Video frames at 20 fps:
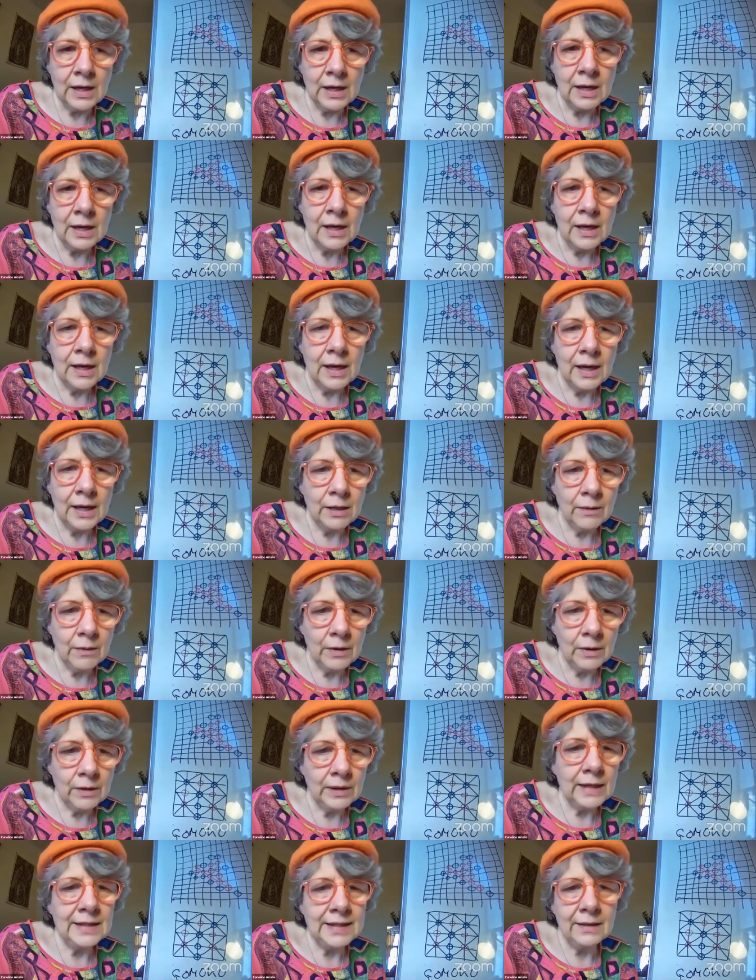anyone,
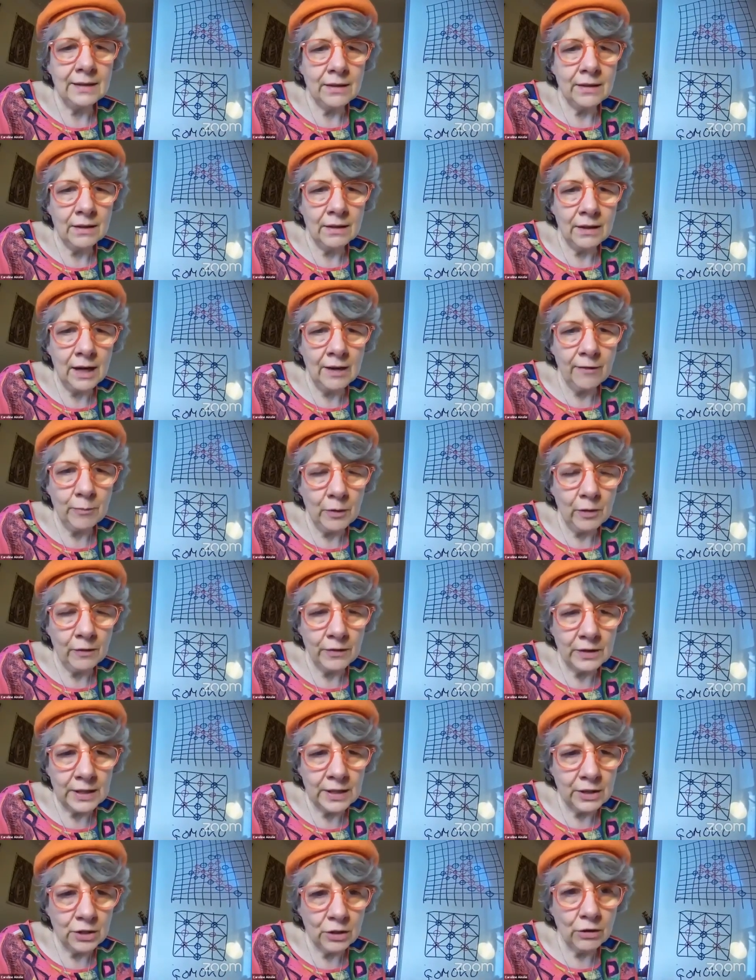I did the live, but
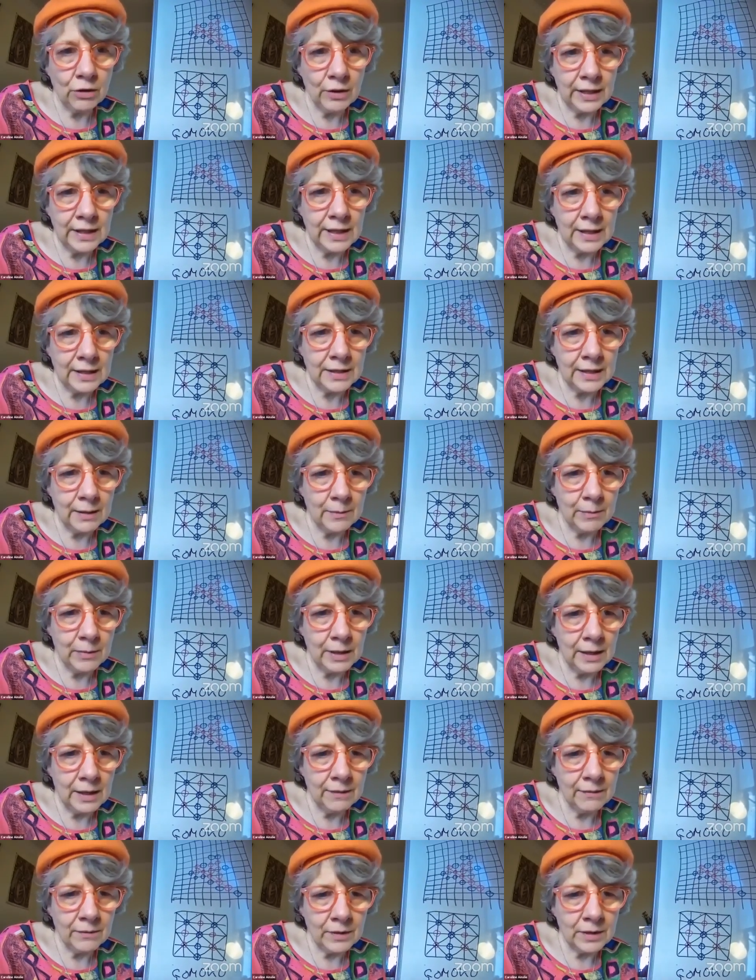obviously you're looking at it, but I
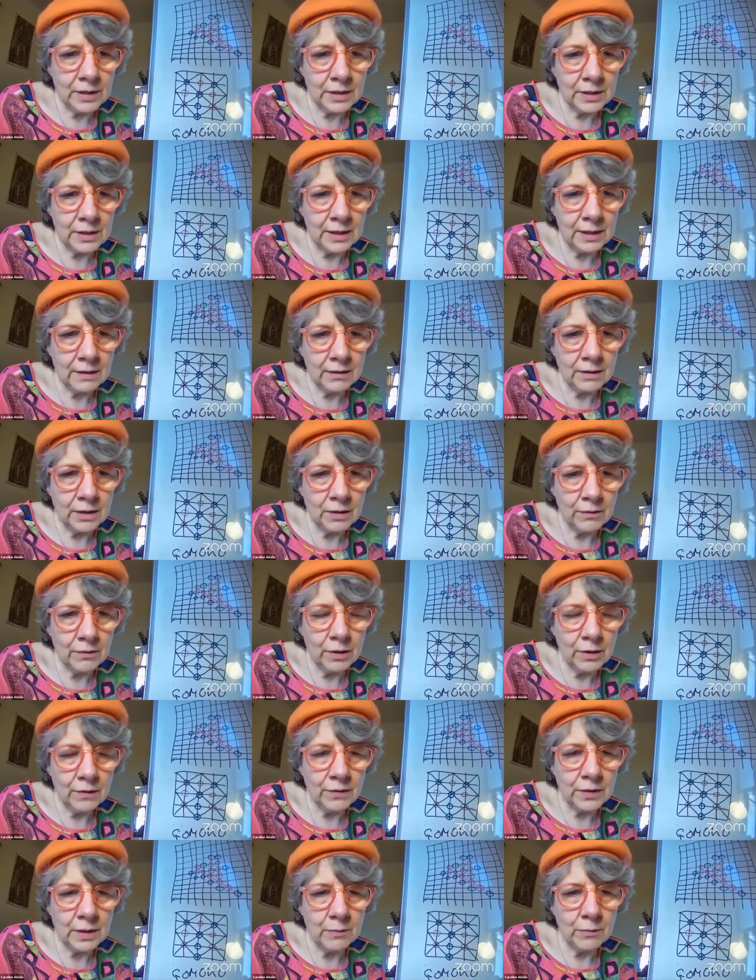haven't, don't know
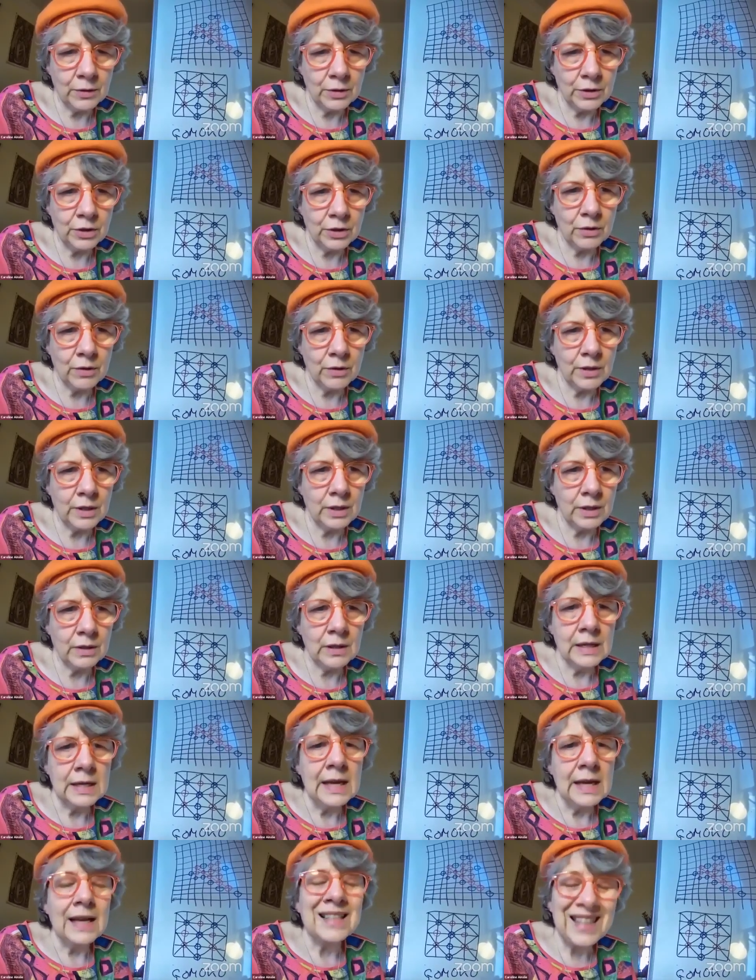if someone's joined.
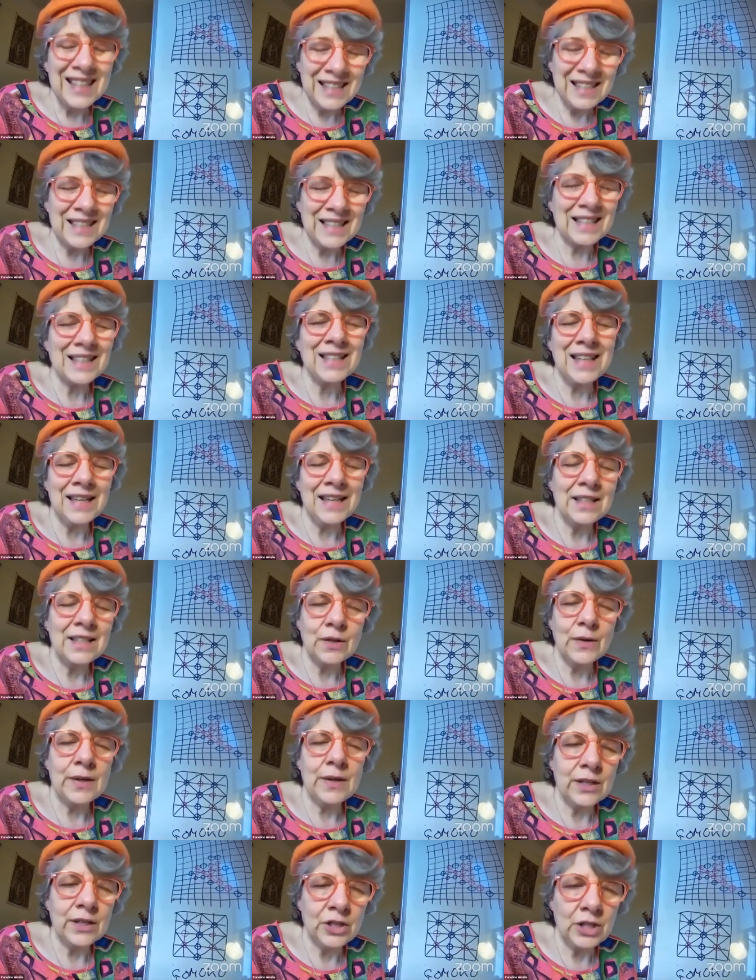Didn't succeed in
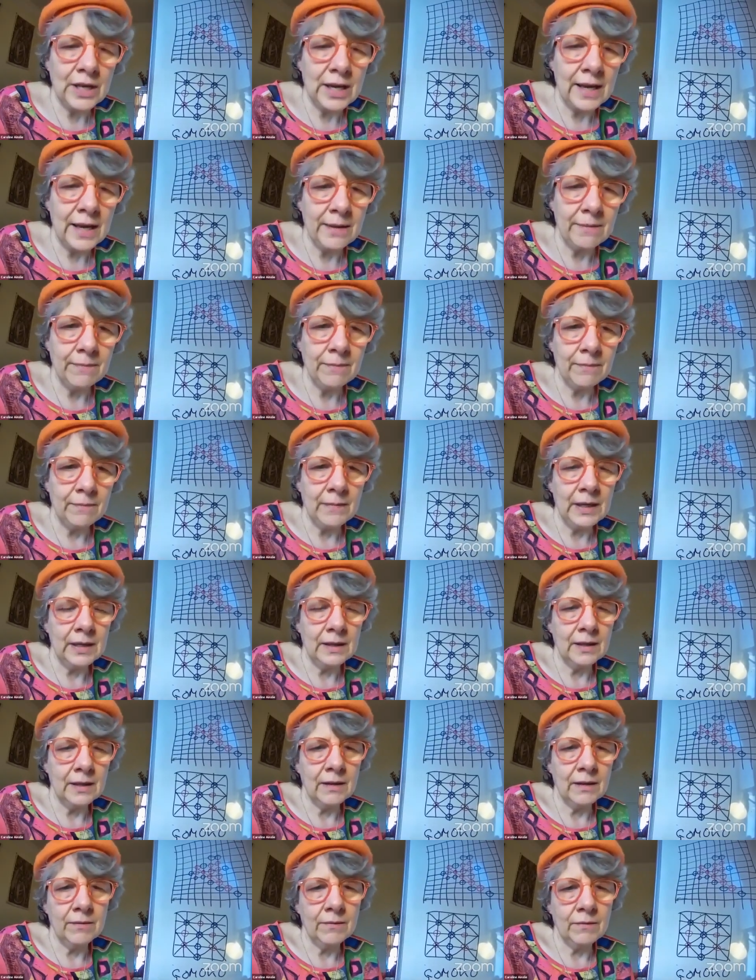doing the share in
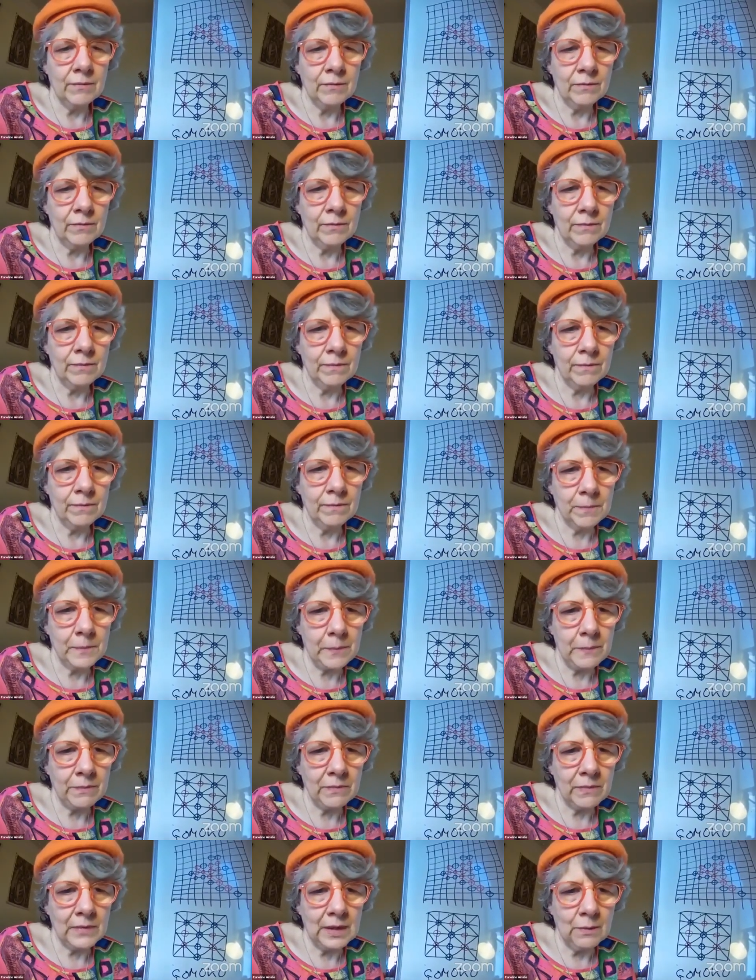the,
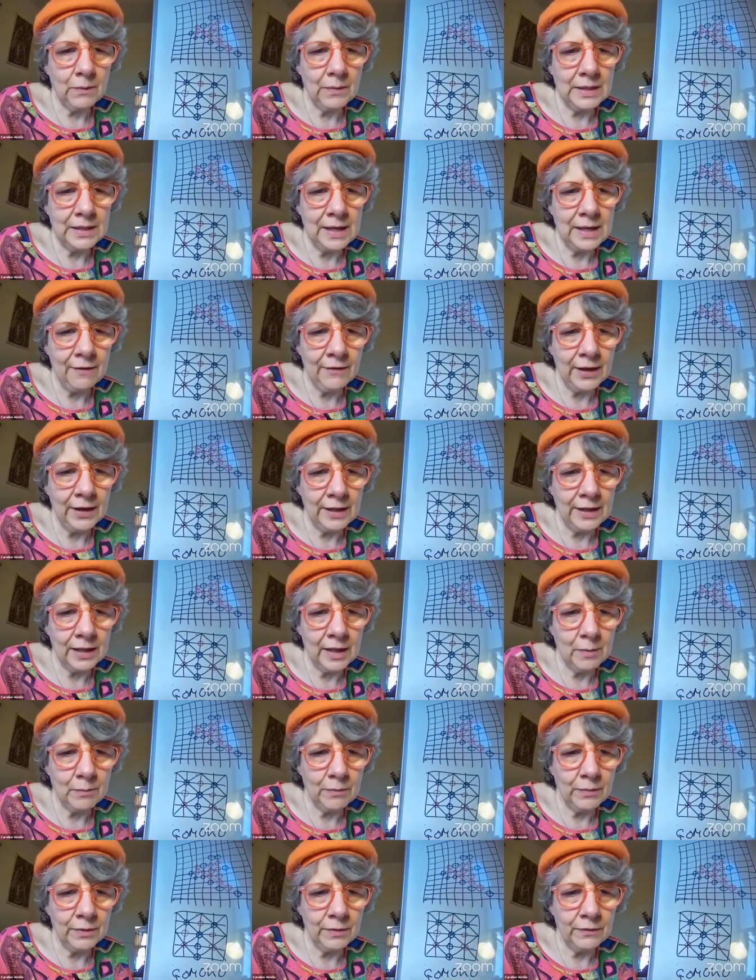we have had a
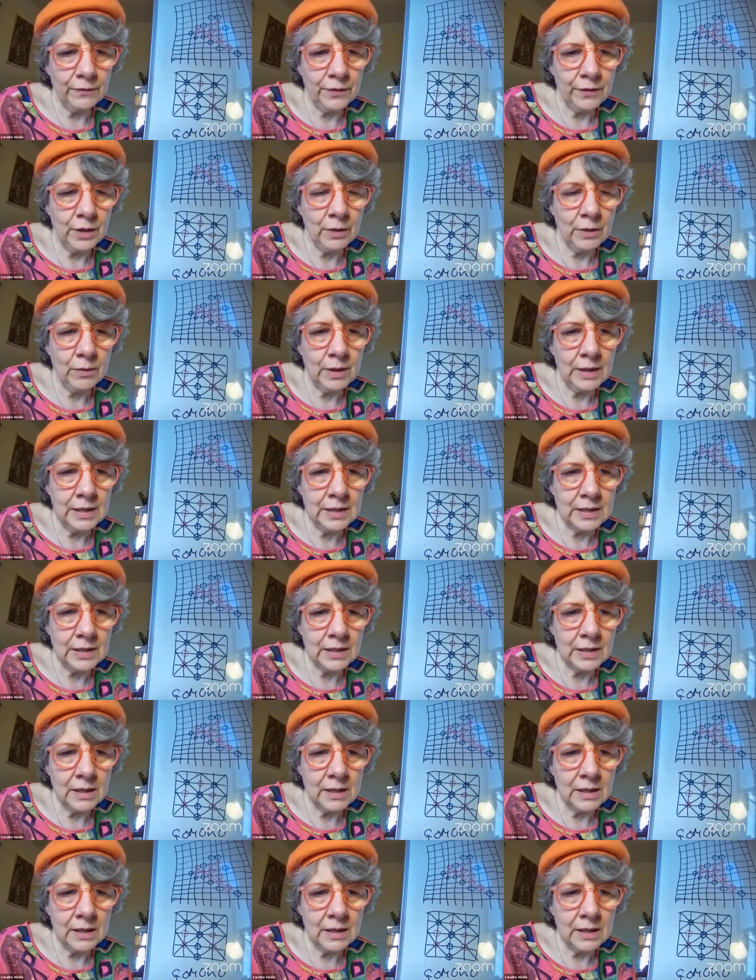couple of viewers.